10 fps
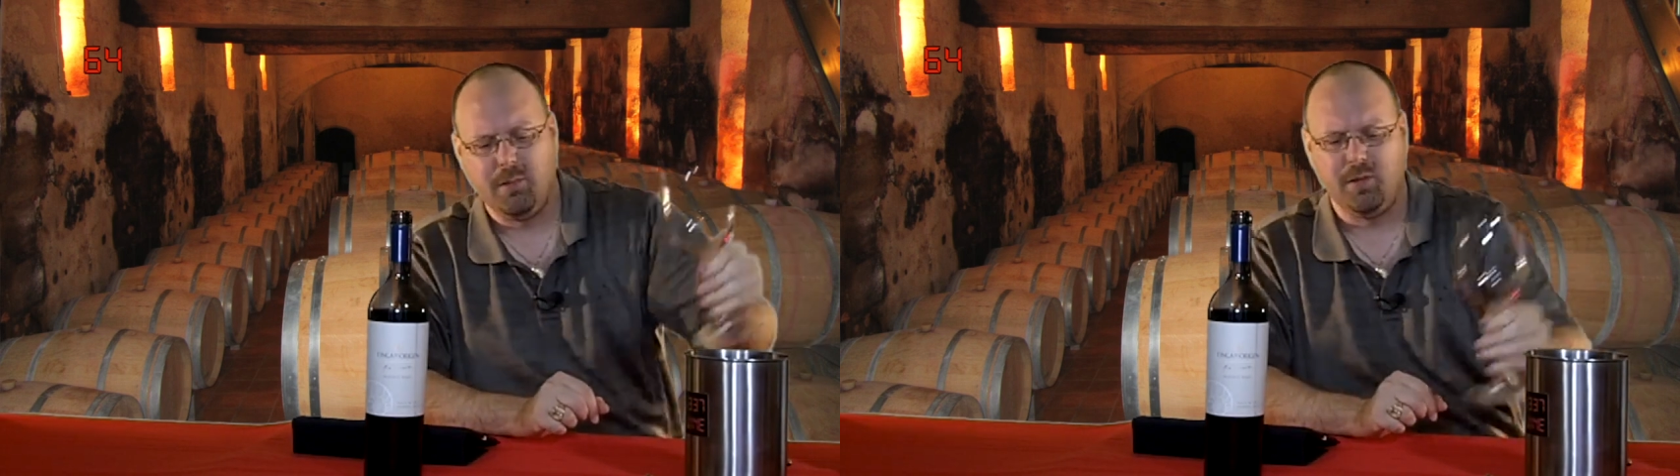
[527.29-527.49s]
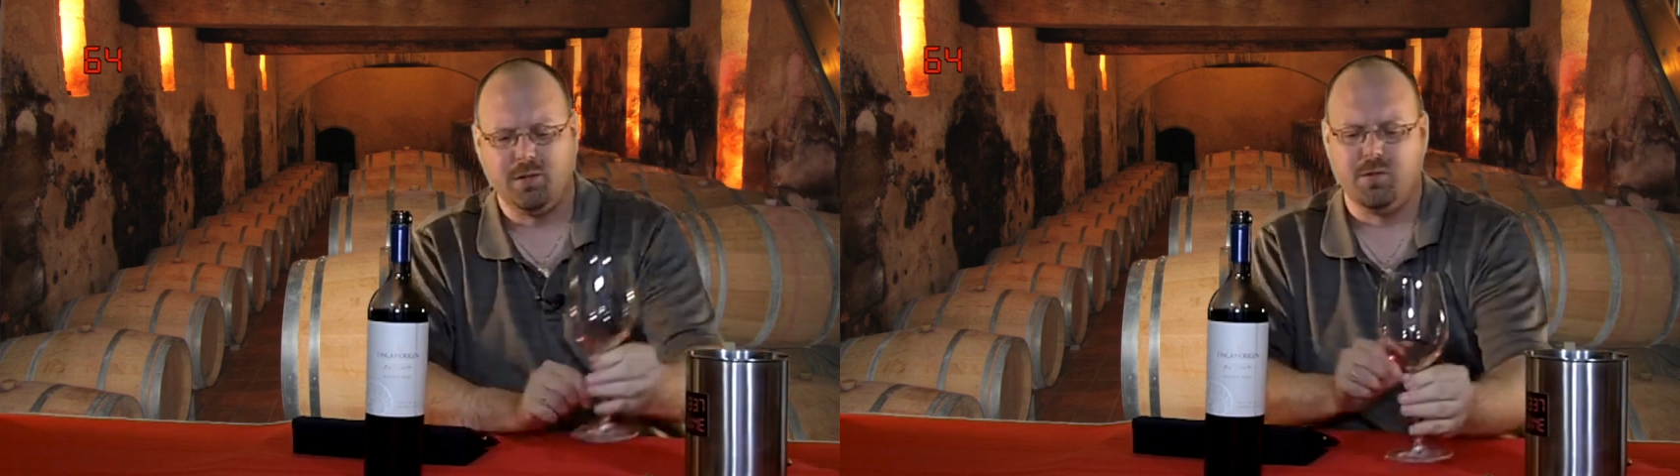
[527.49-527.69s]

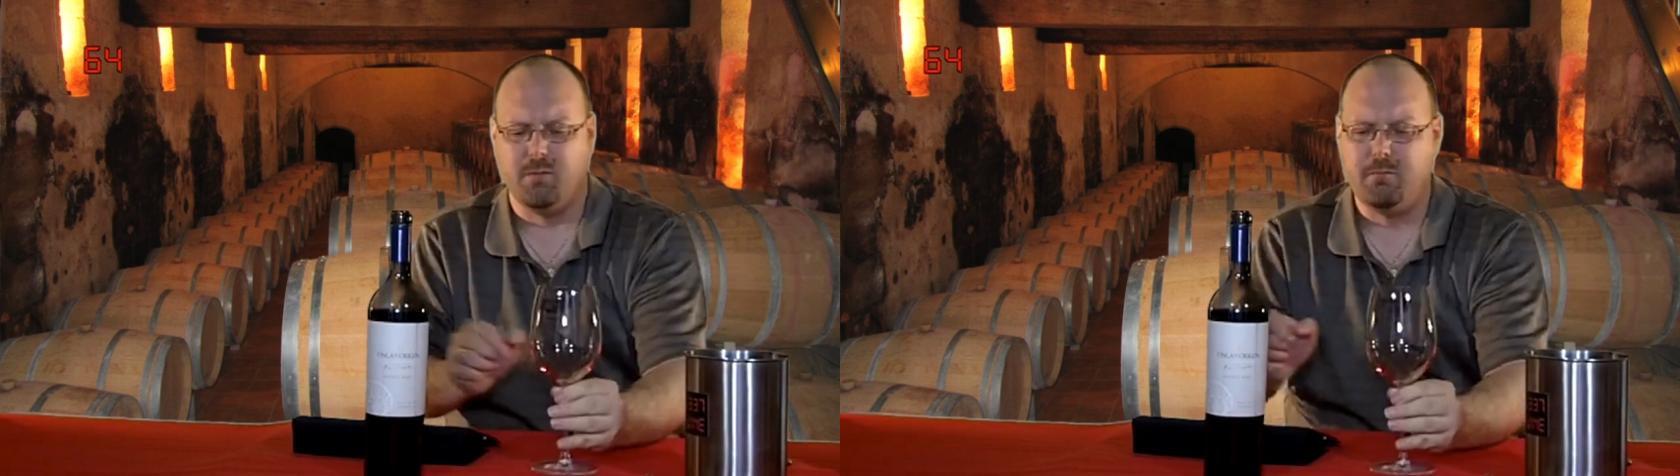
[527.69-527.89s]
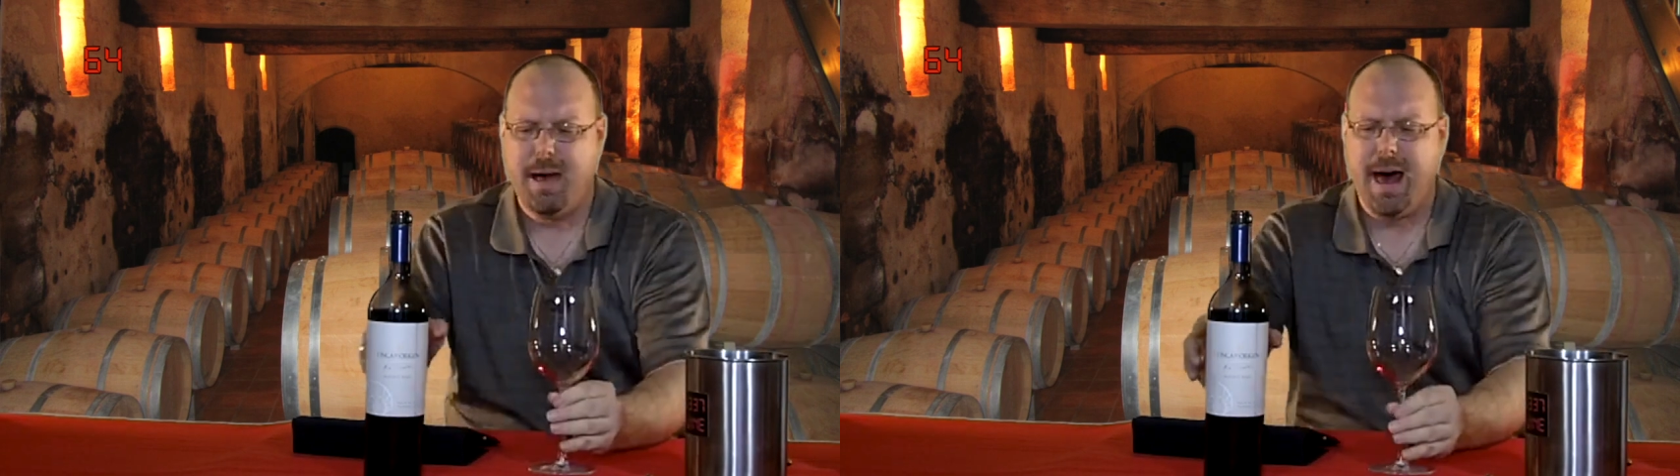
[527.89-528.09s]
coming through
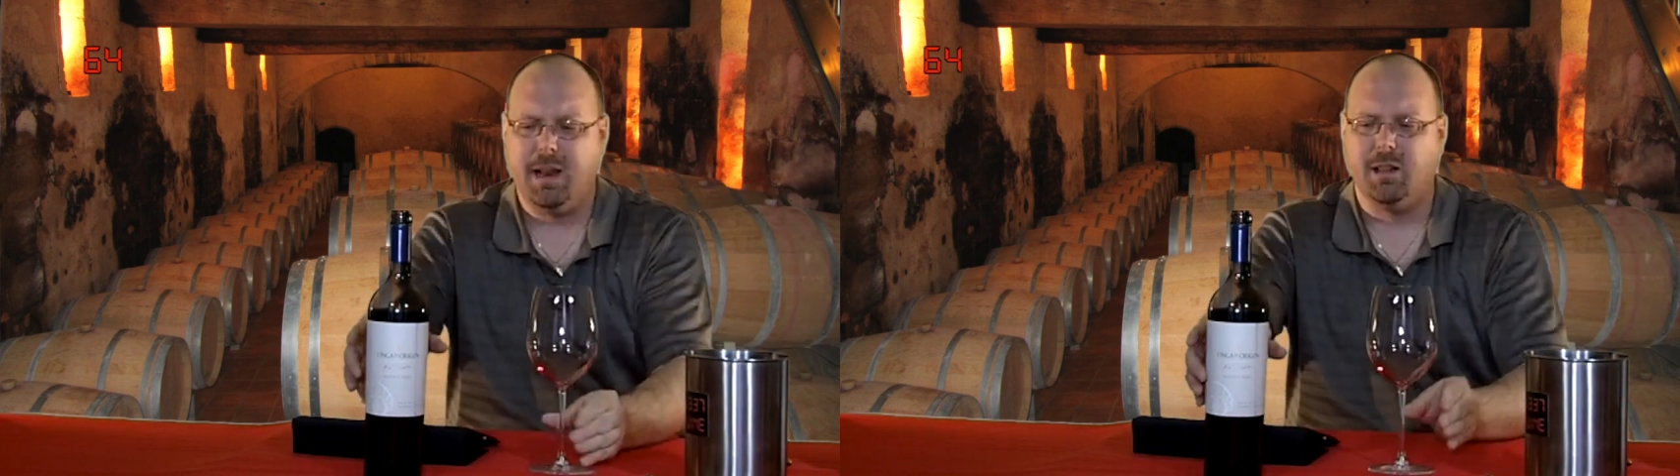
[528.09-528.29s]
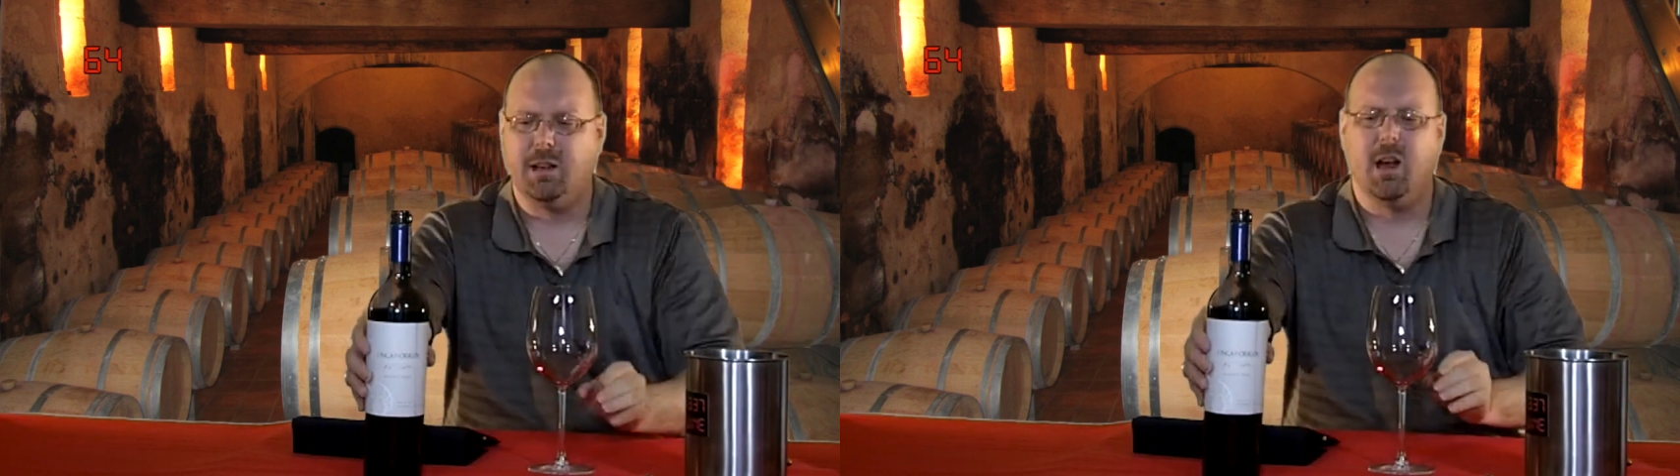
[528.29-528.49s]

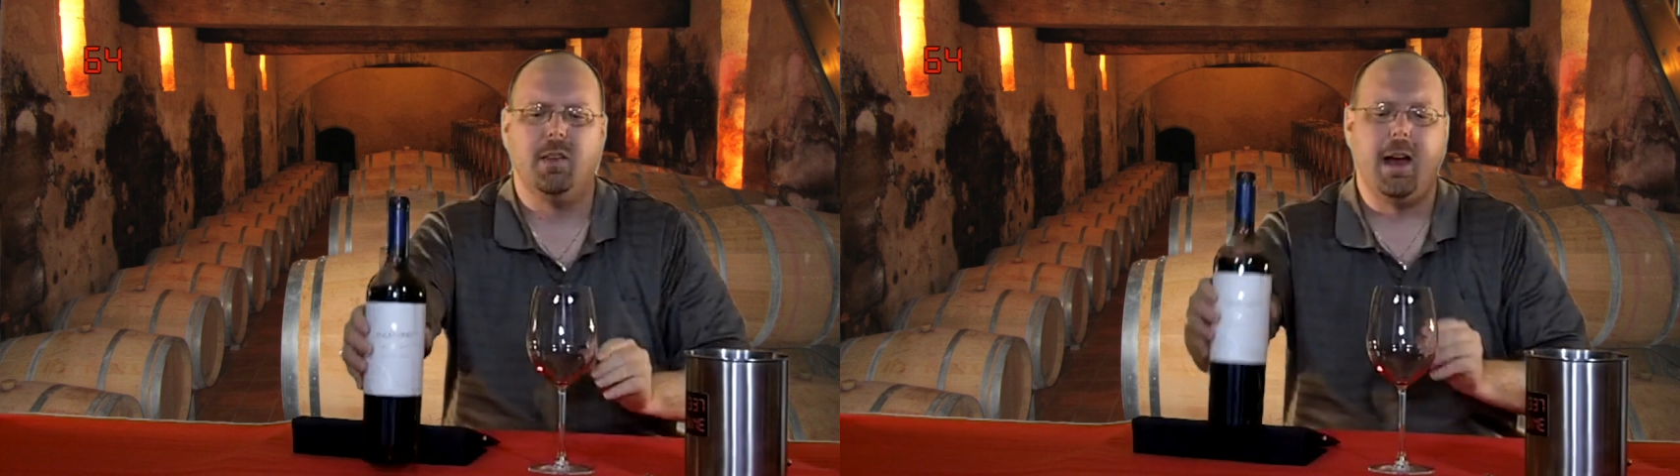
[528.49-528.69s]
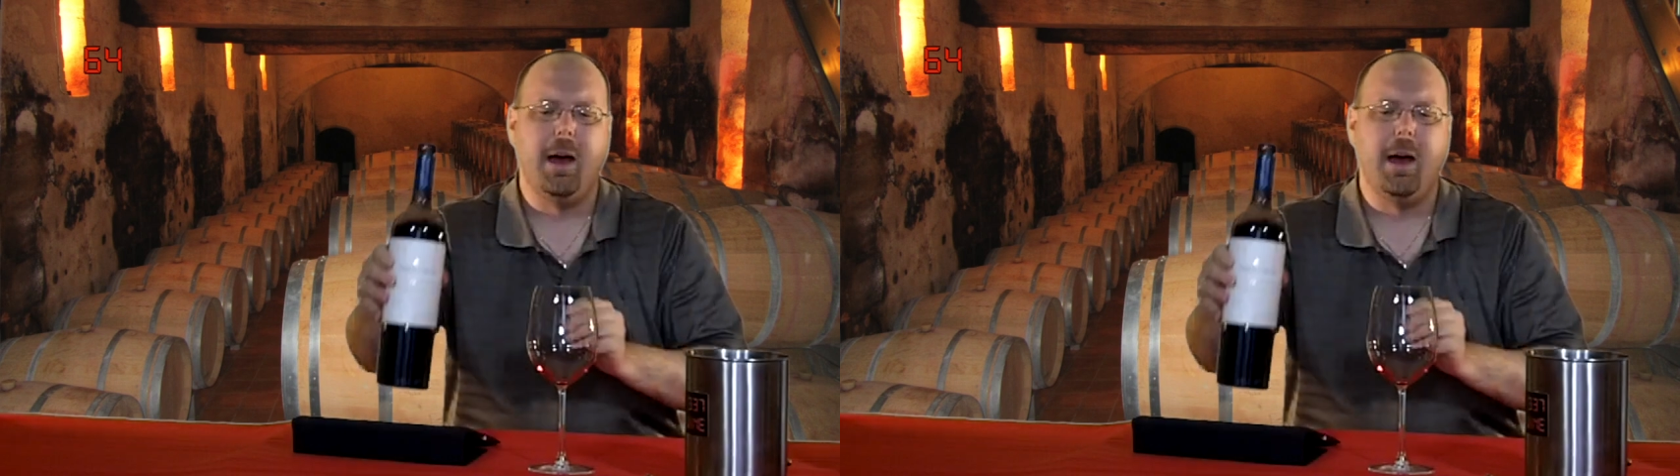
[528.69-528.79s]
dramatically on